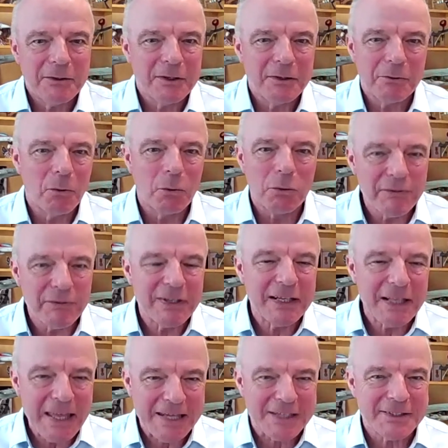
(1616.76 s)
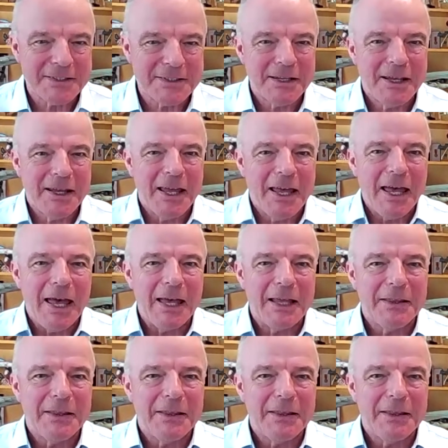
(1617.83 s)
or even less, and